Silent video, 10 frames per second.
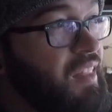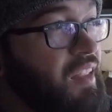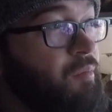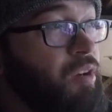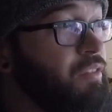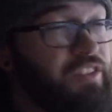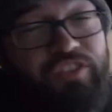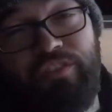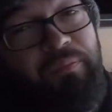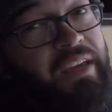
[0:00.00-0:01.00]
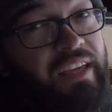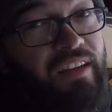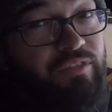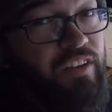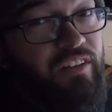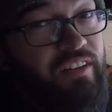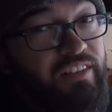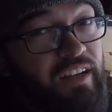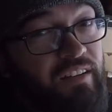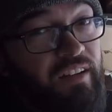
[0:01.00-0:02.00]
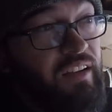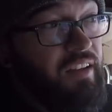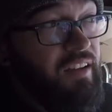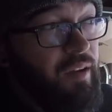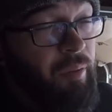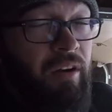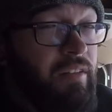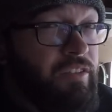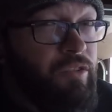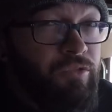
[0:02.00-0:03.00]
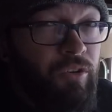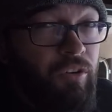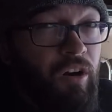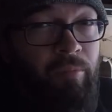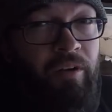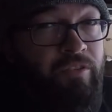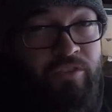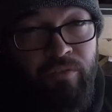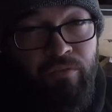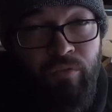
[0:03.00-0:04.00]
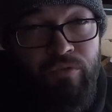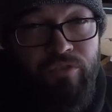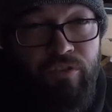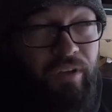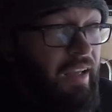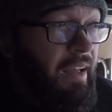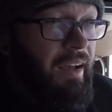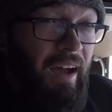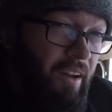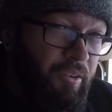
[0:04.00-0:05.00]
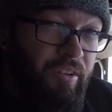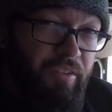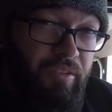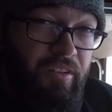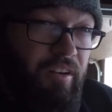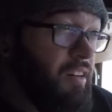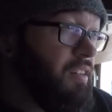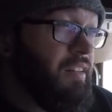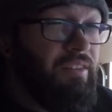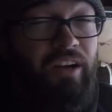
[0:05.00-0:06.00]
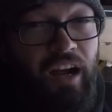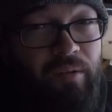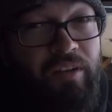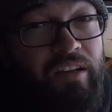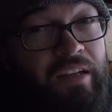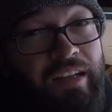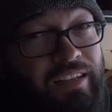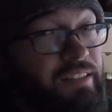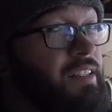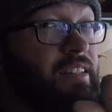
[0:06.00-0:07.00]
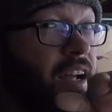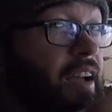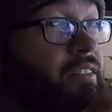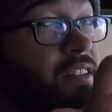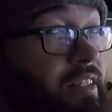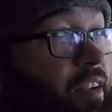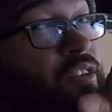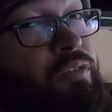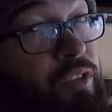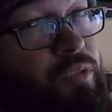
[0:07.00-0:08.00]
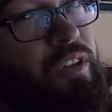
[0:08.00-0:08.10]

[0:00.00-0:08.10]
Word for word: but if it's just me figuring this out apparently two stroke carburetors different four stroke I don't know what they really are. Leave a comment because it doesn't have the standard float that